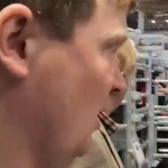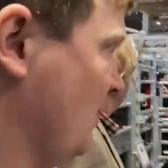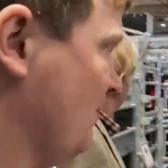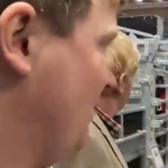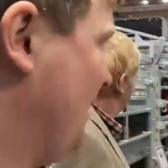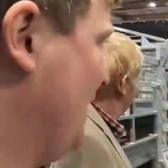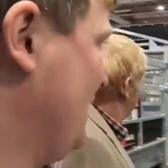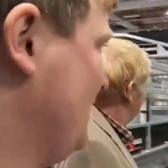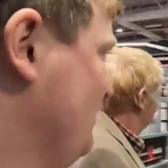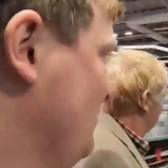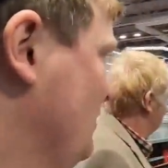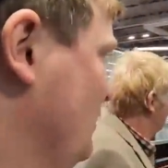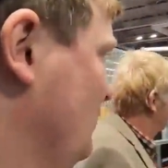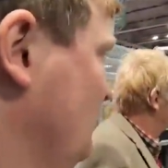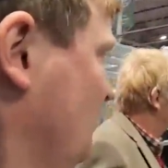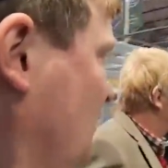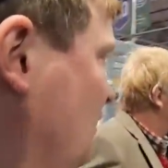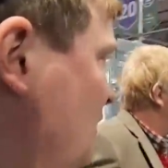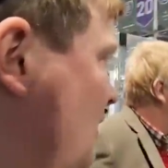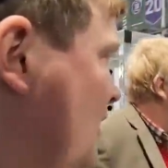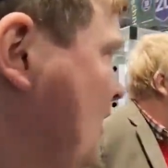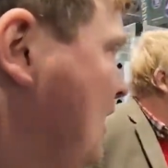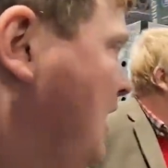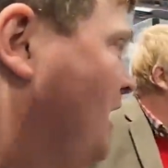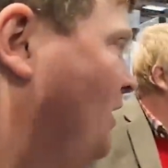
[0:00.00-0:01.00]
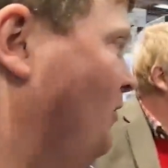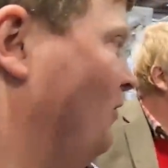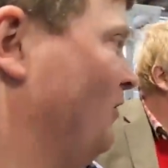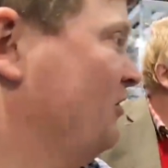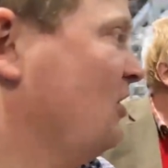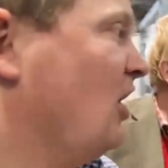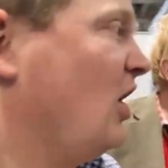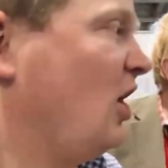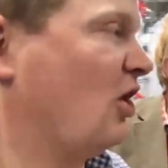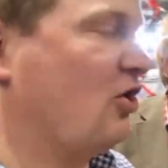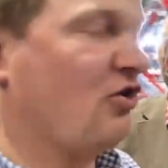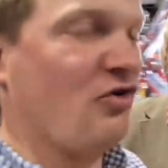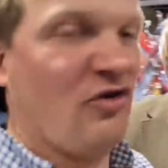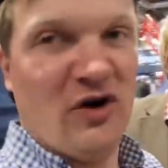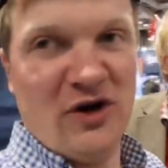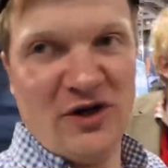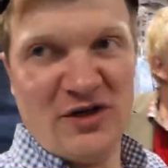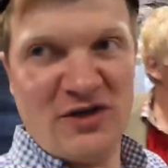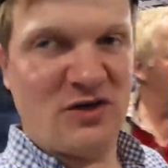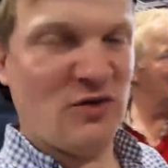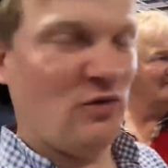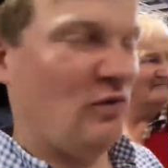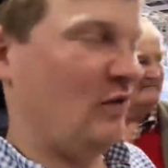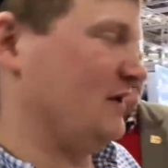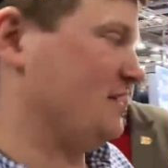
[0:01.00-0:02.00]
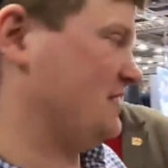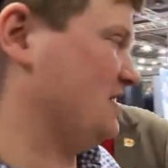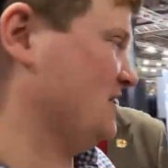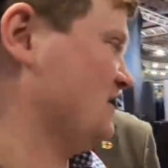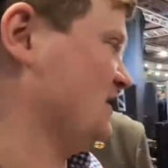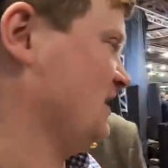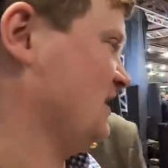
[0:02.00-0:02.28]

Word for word: Bateman. We got a crush, which is